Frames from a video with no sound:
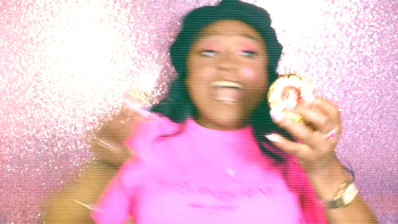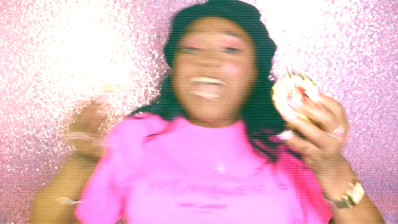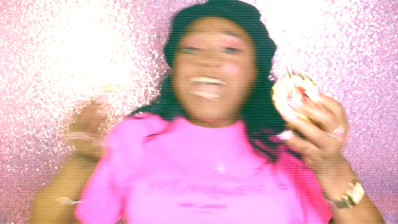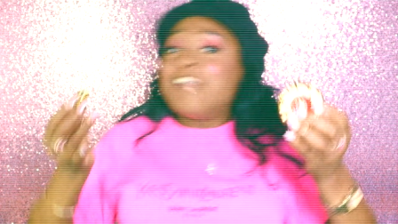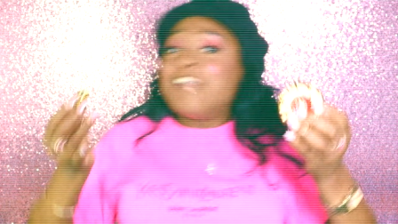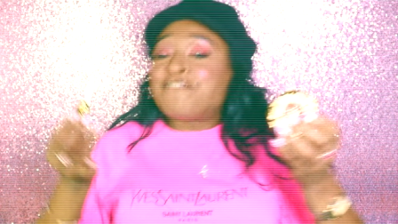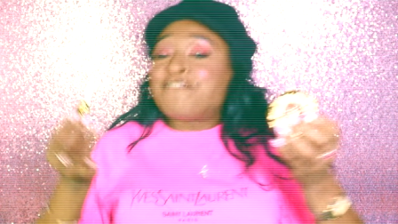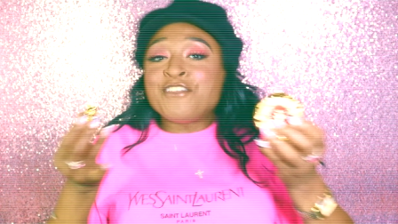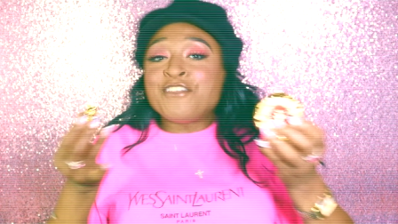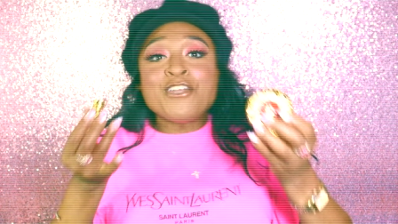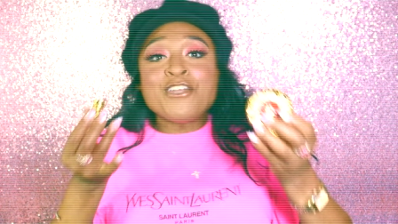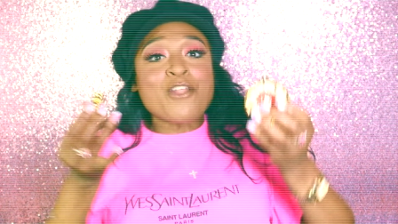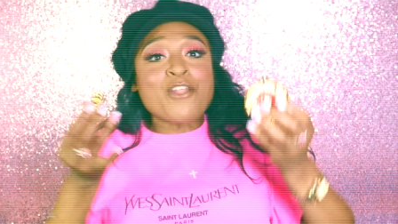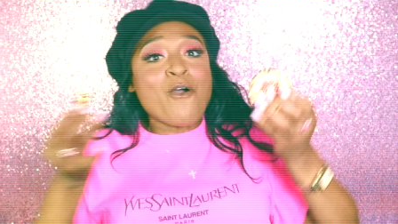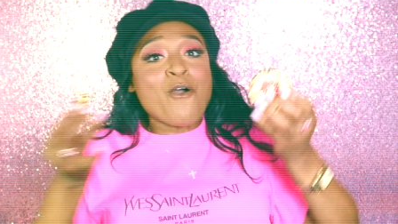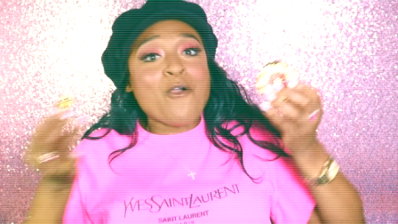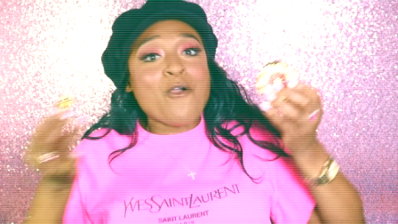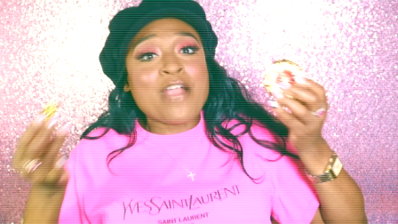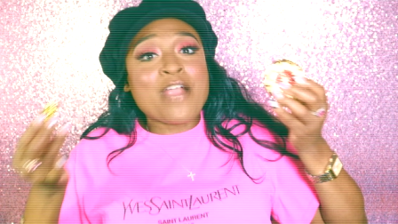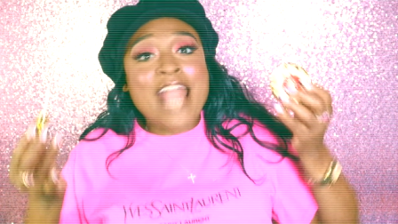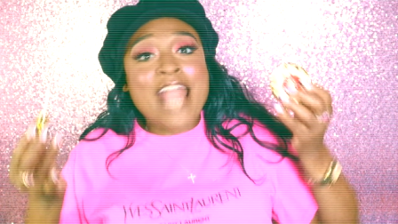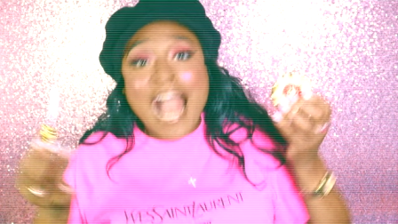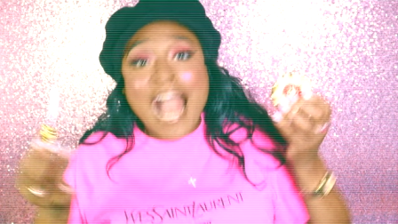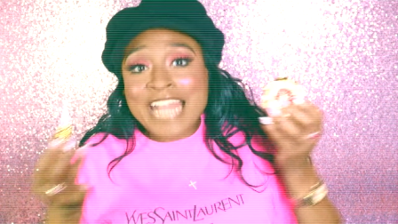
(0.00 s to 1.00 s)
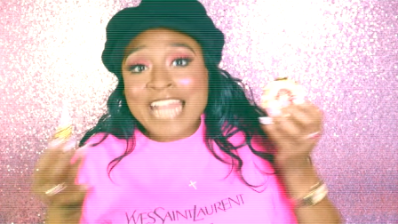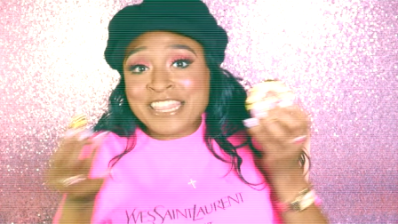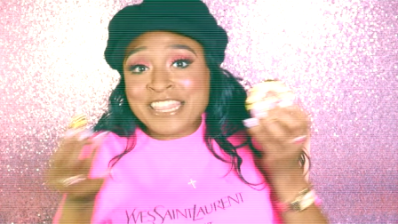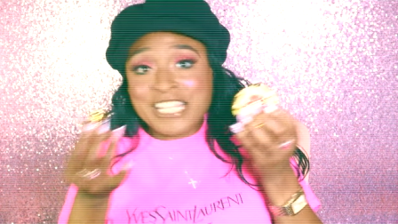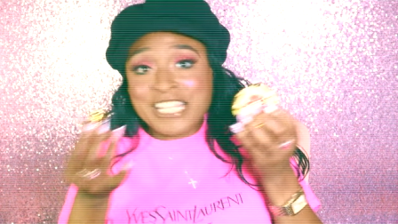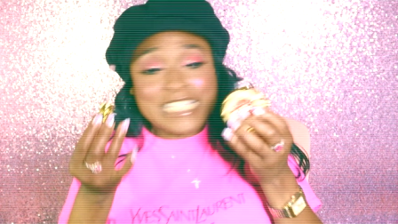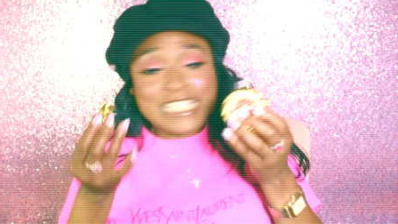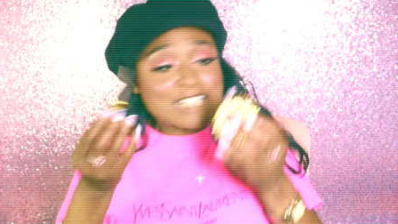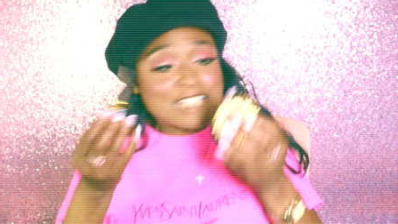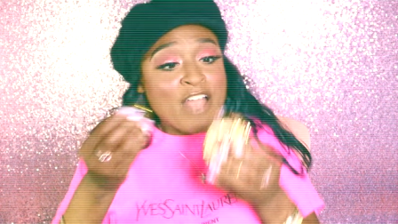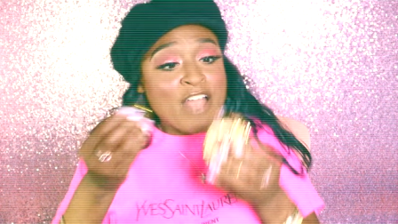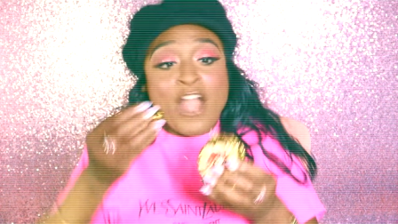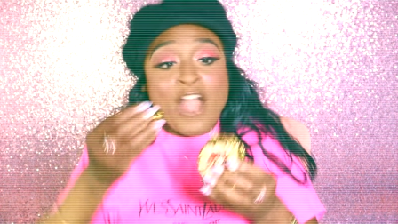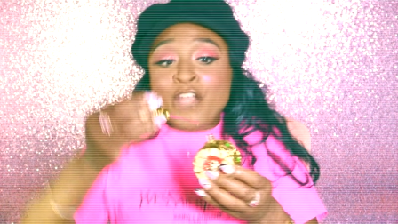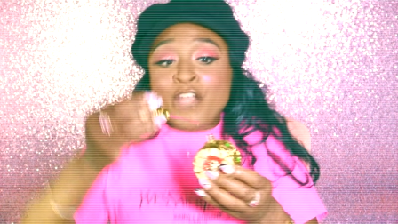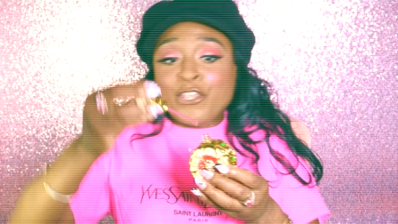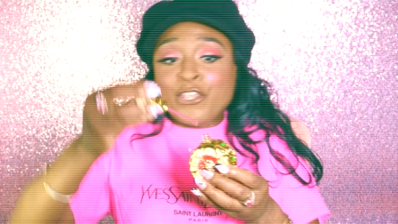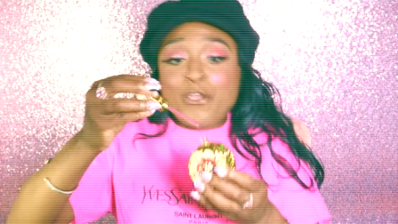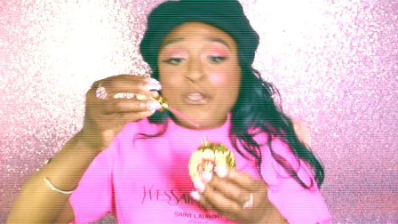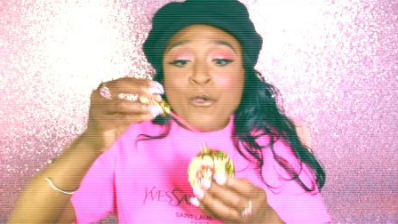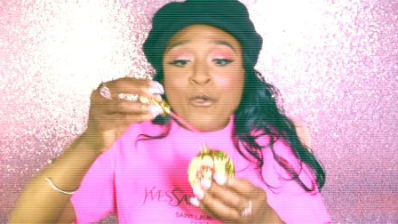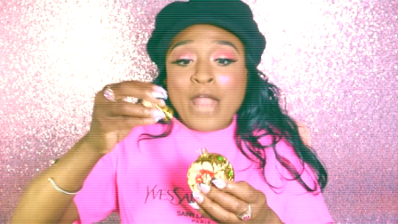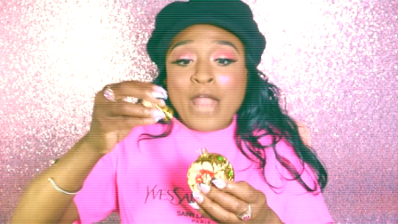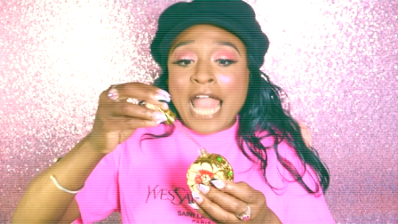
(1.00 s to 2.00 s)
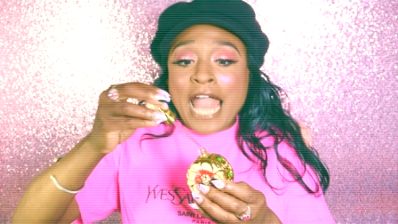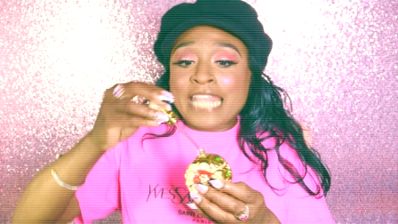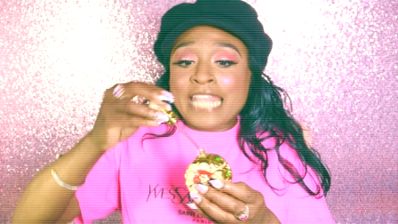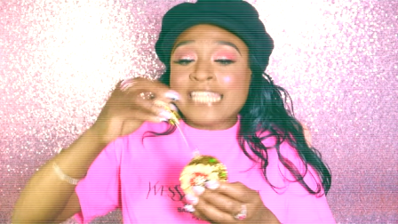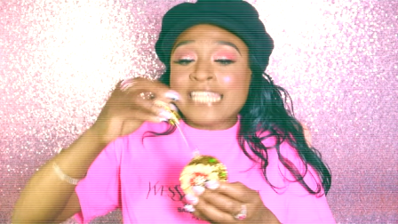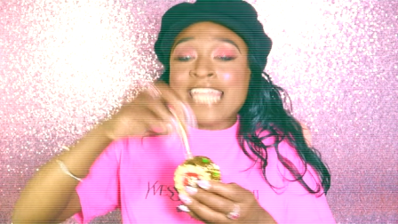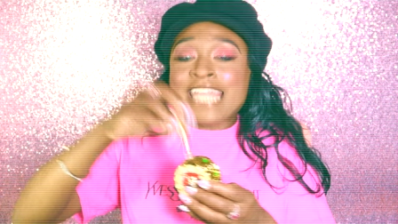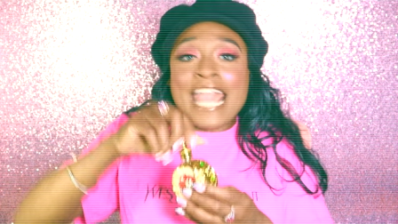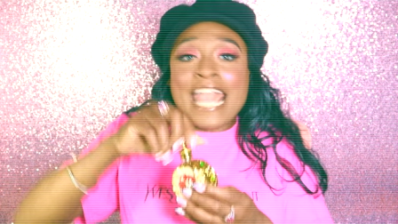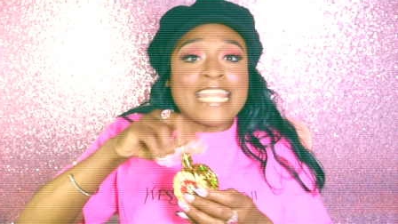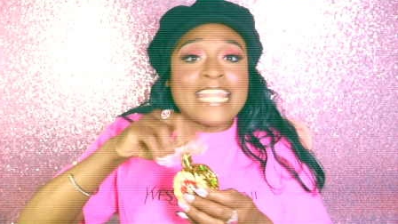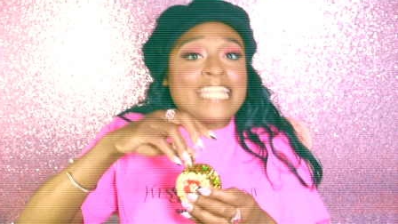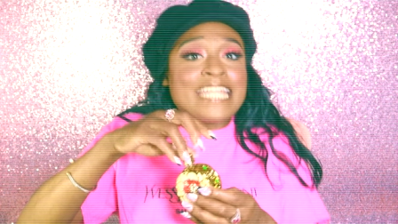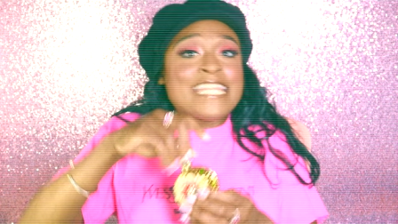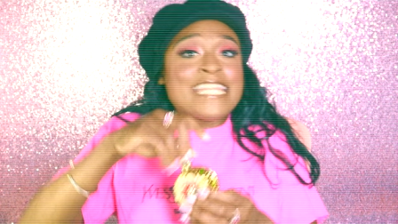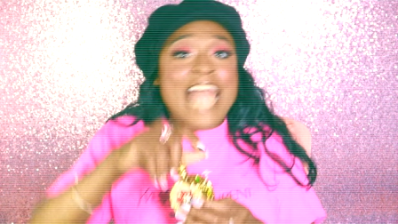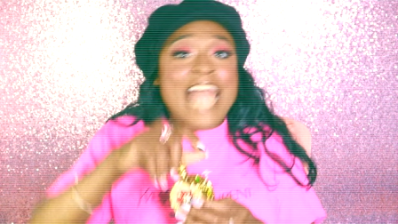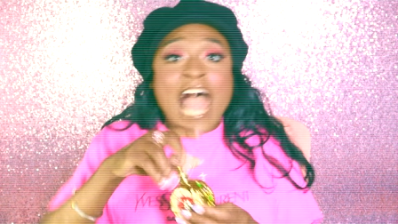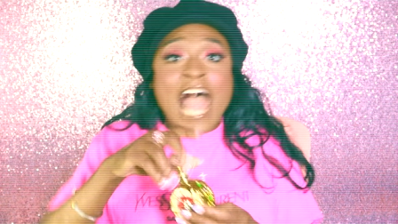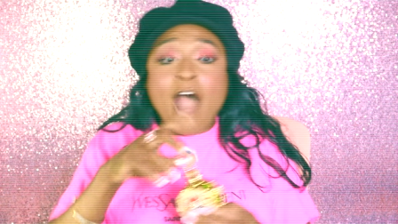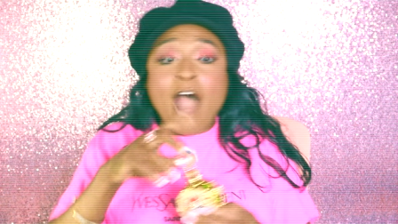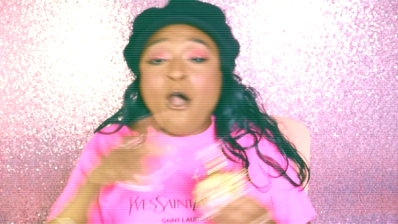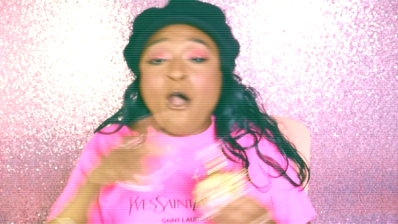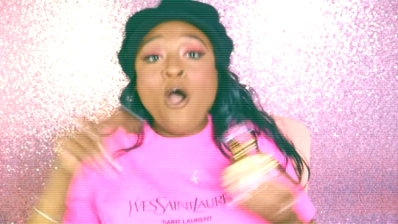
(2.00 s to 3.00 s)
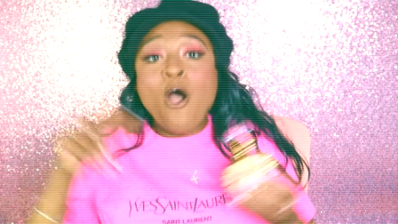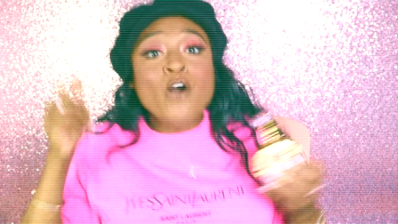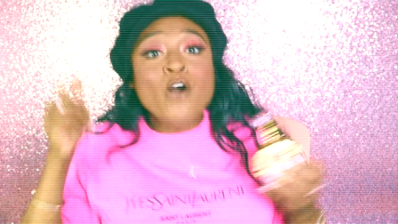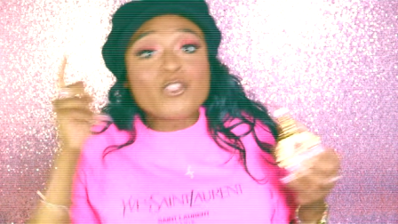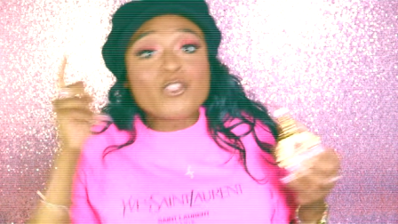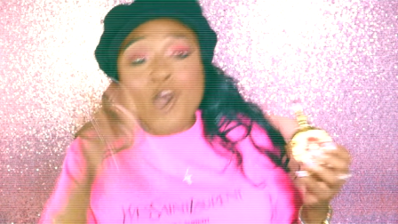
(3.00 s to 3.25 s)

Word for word: If you don't got this, you gotta get it now.